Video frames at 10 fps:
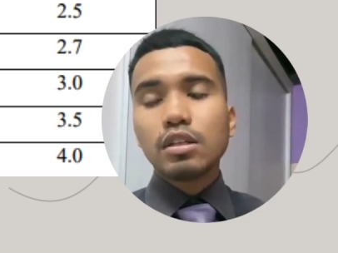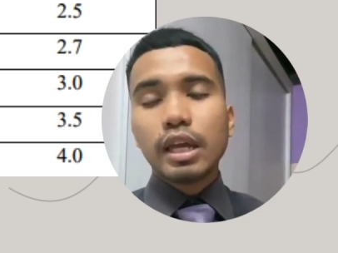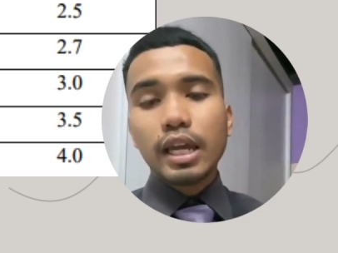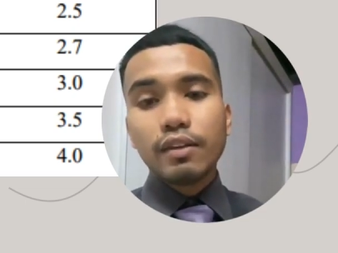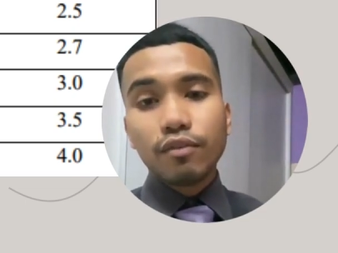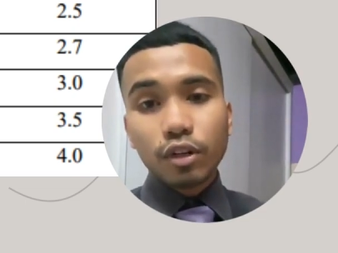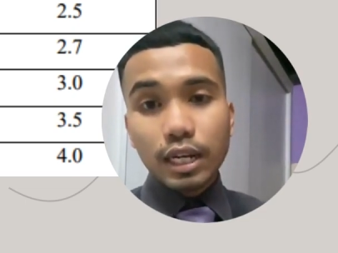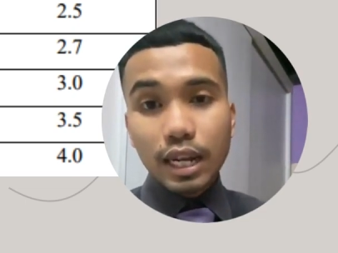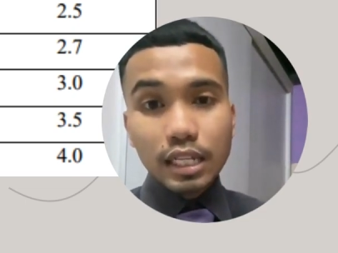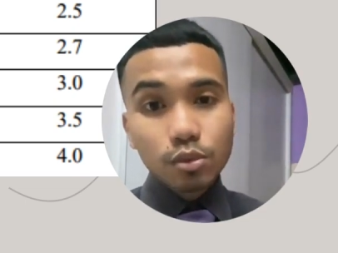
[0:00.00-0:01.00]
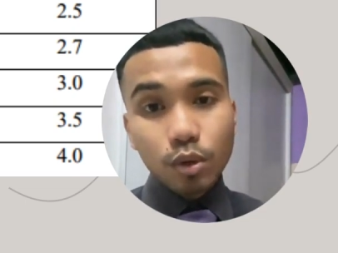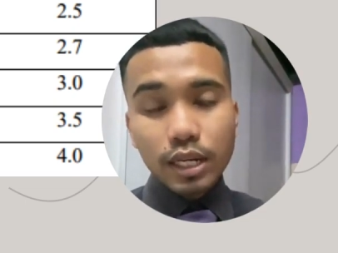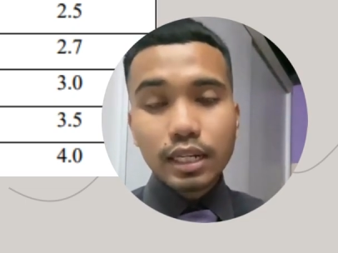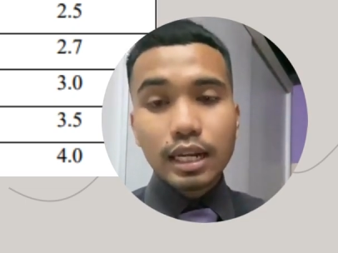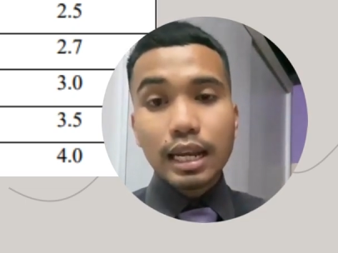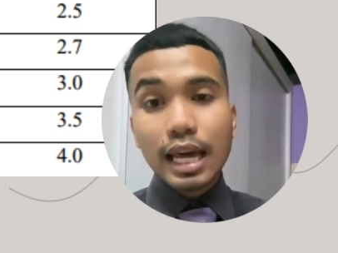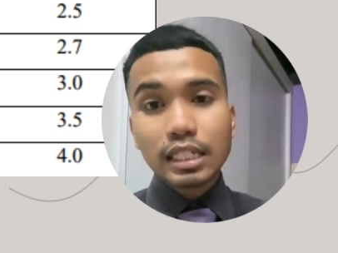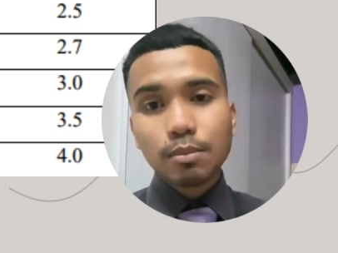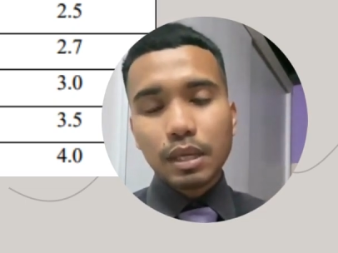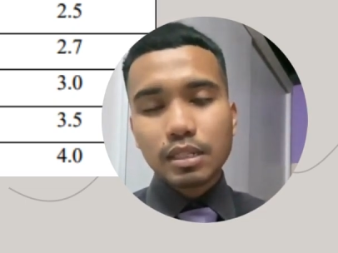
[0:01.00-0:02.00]
And for the last one, the last
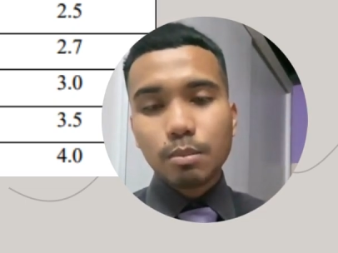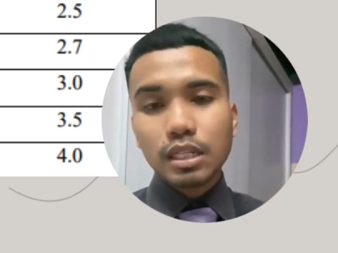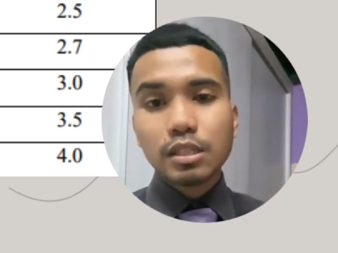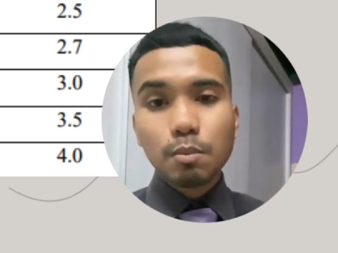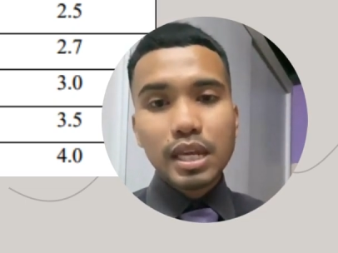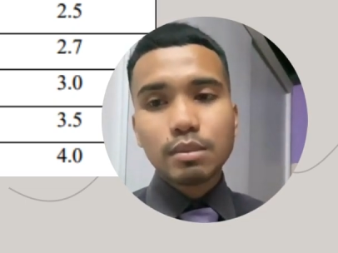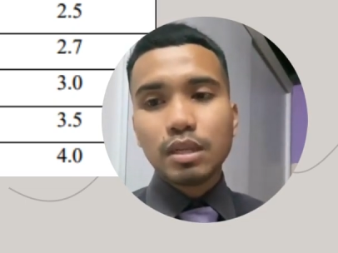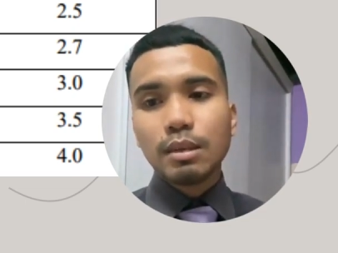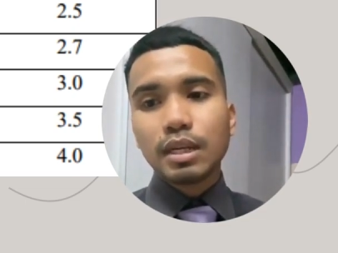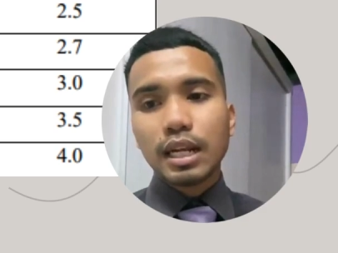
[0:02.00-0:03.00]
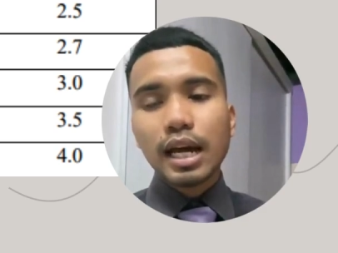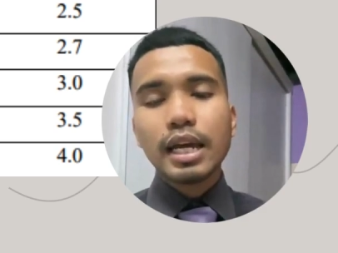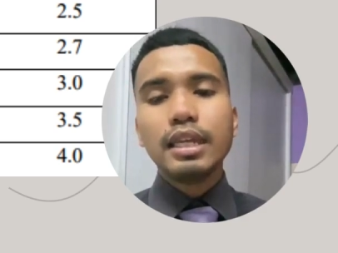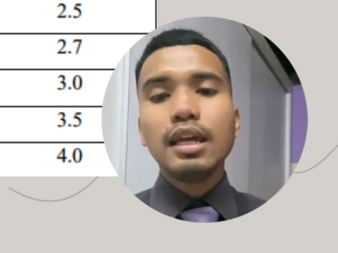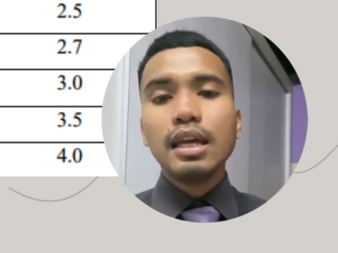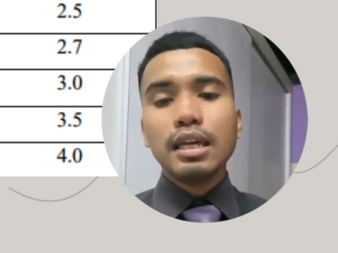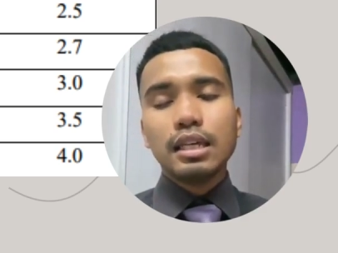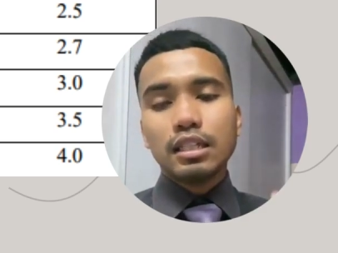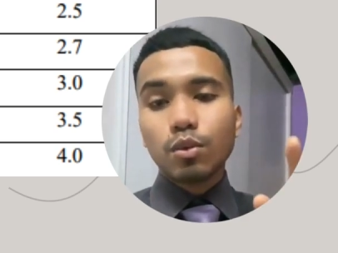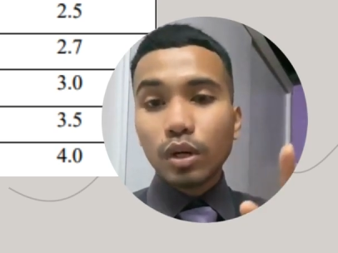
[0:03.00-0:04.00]
specimen number 9,
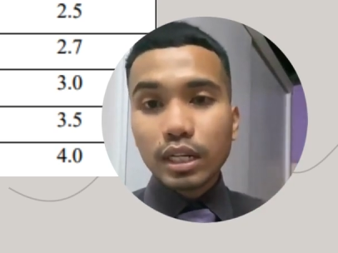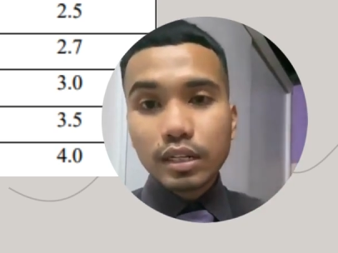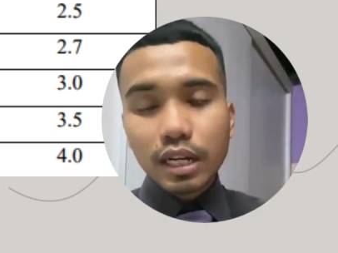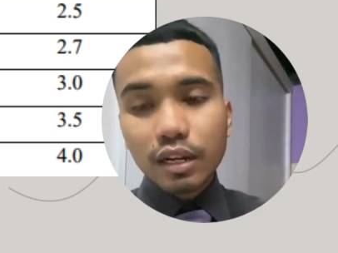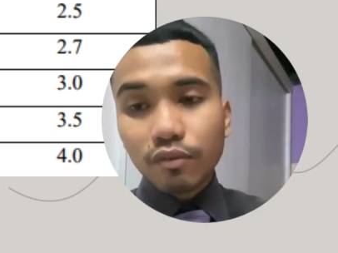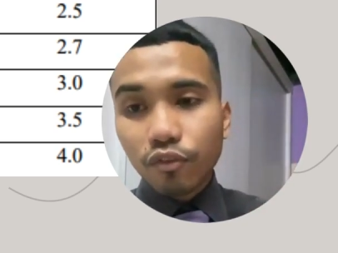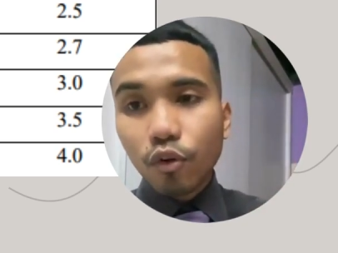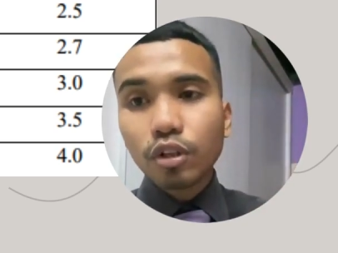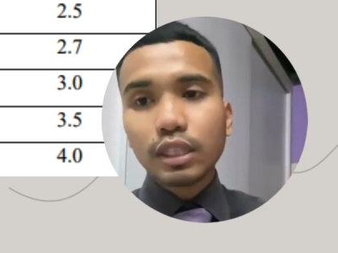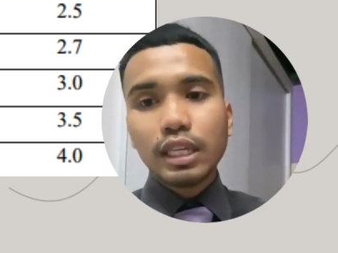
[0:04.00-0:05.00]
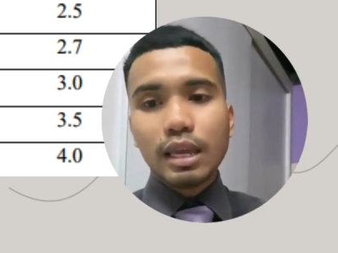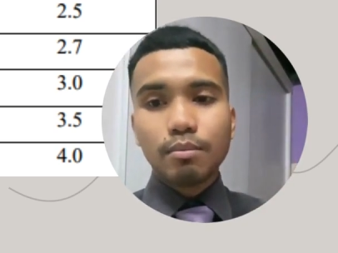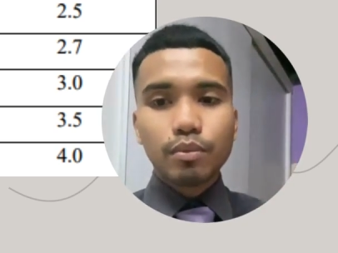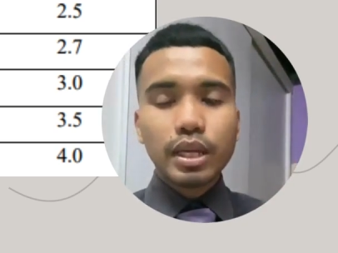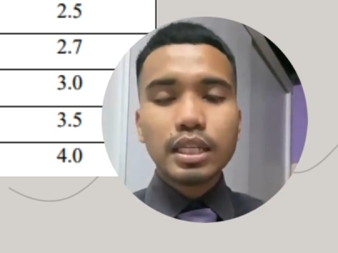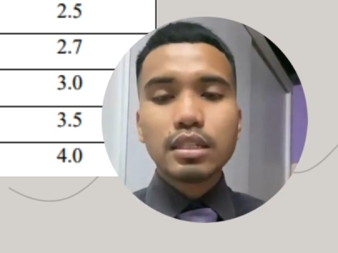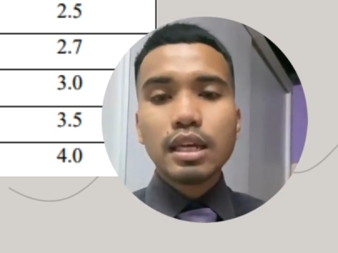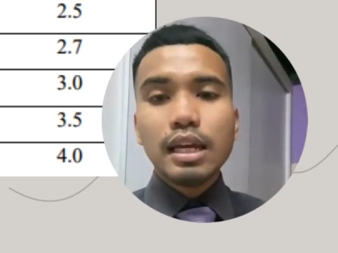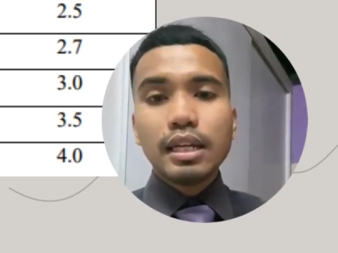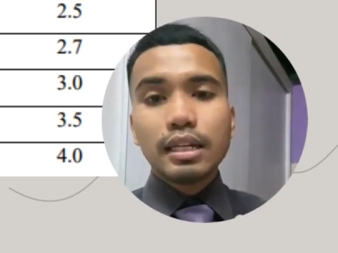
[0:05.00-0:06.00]
is 140 amperage,
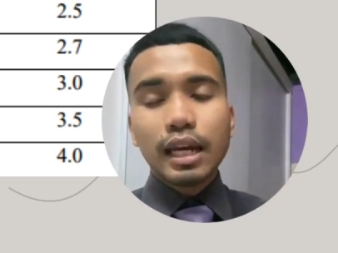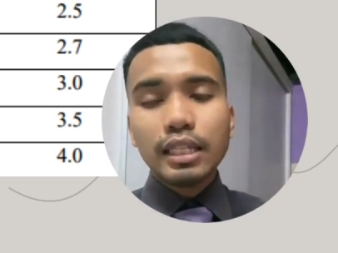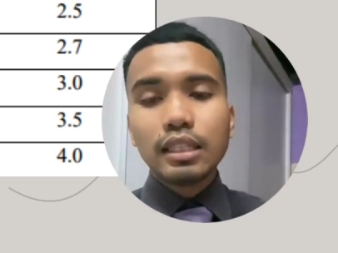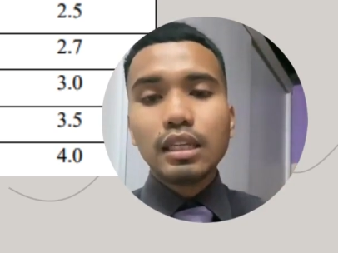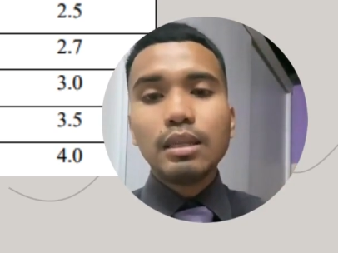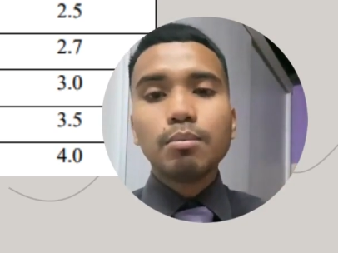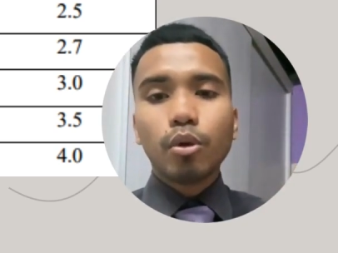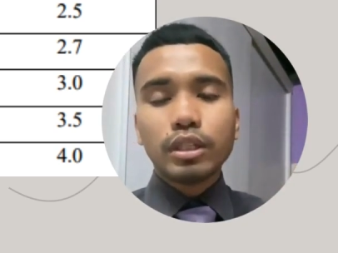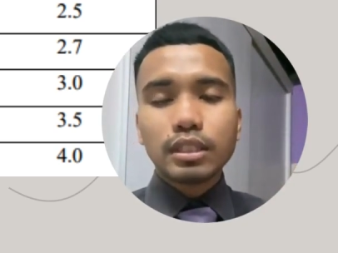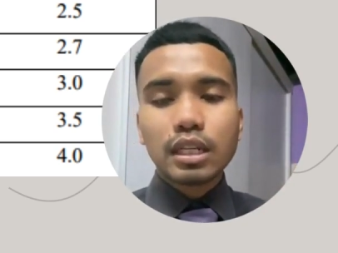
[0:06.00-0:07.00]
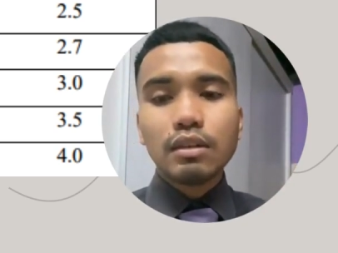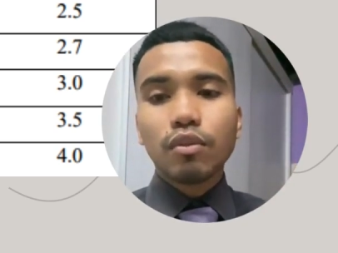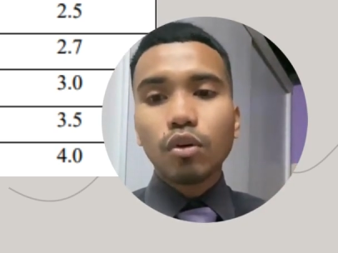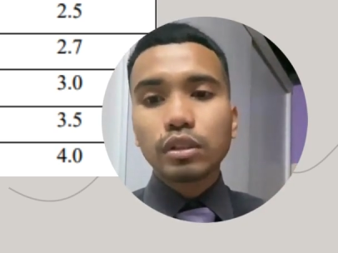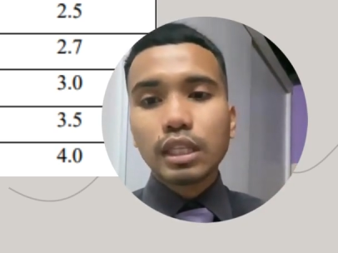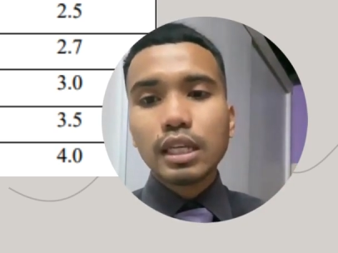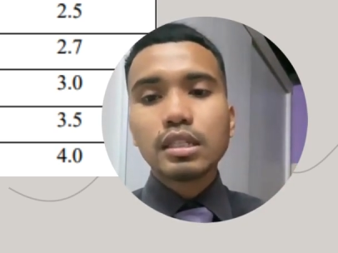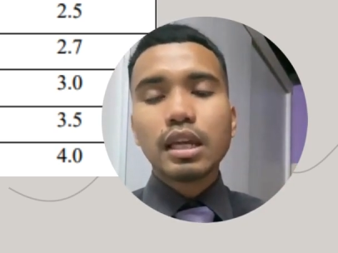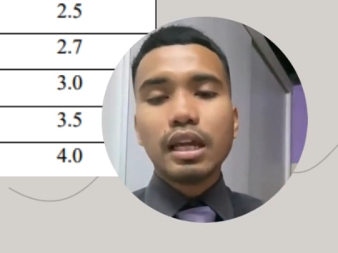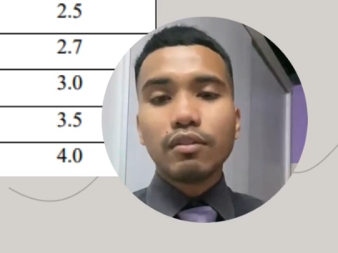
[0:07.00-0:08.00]
19.3 voltage,
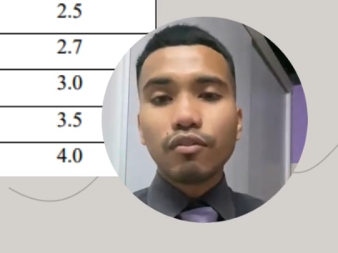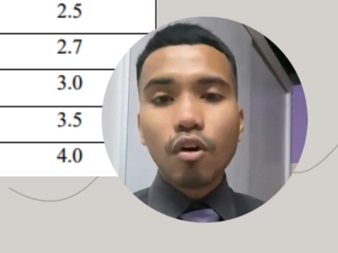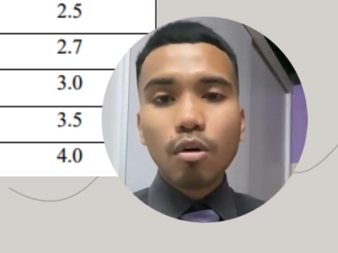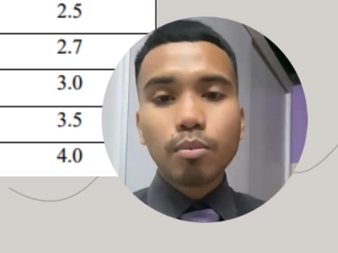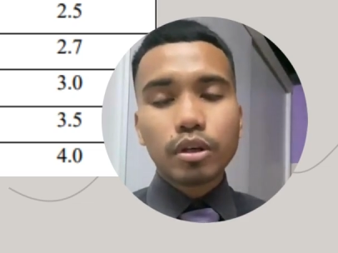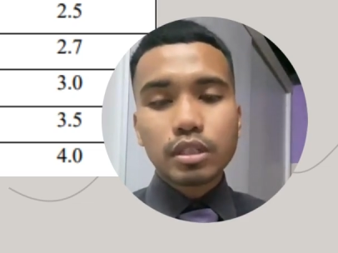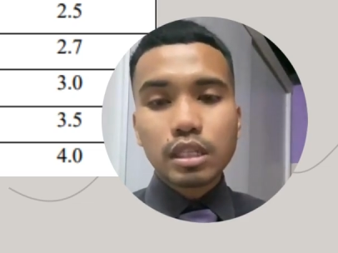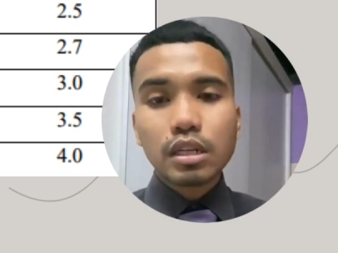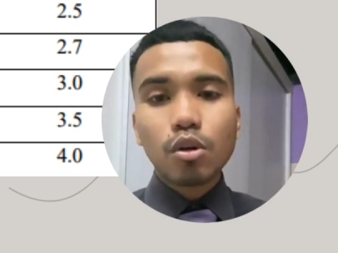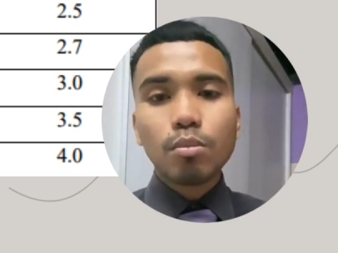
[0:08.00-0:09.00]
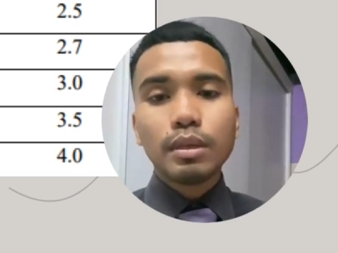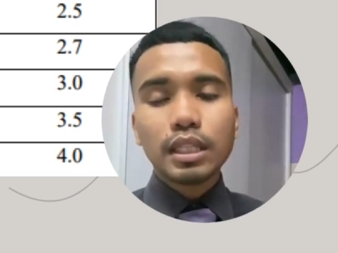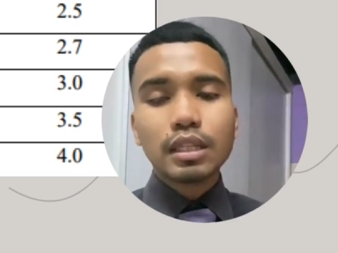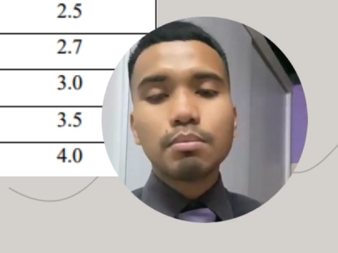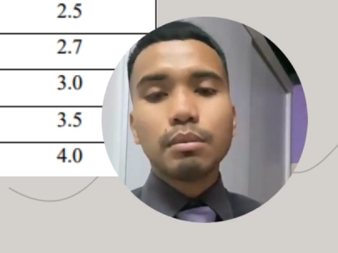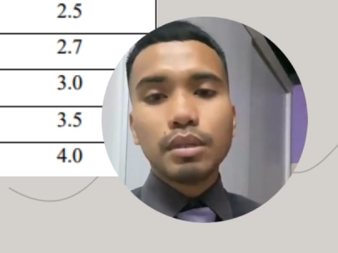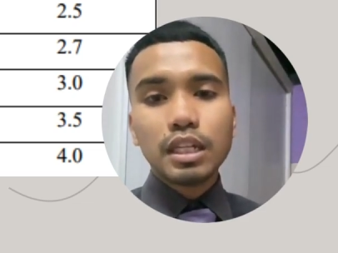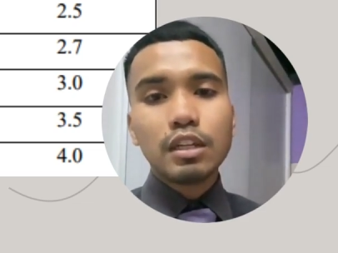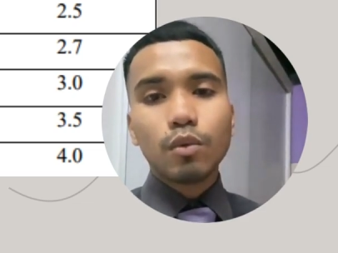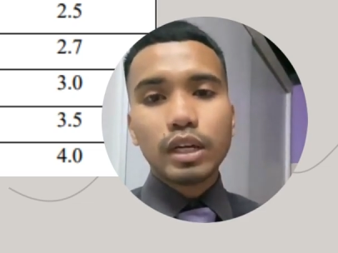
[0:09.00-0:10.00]
and 4.0 meter per
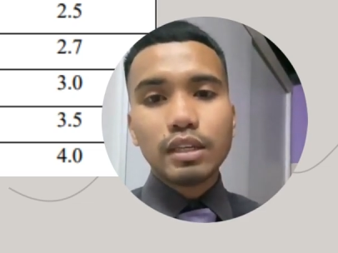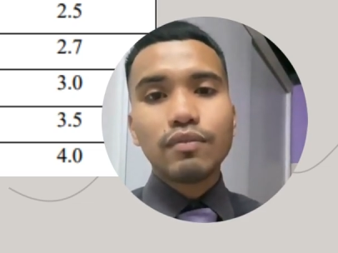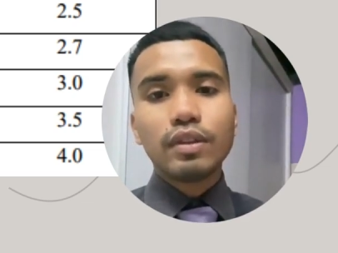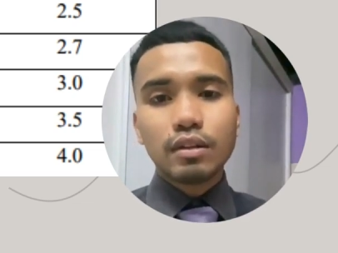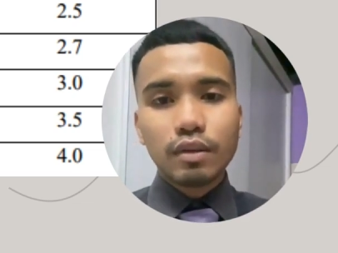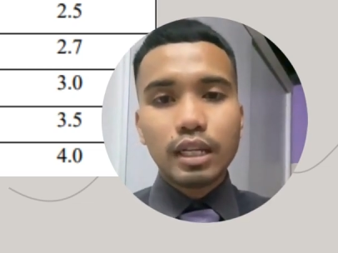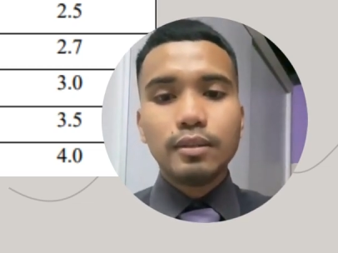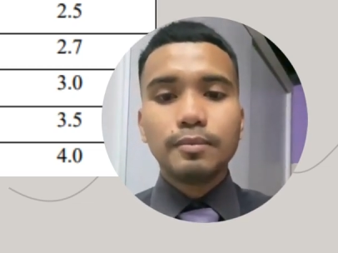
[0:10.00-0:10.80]
minute wire feed rate.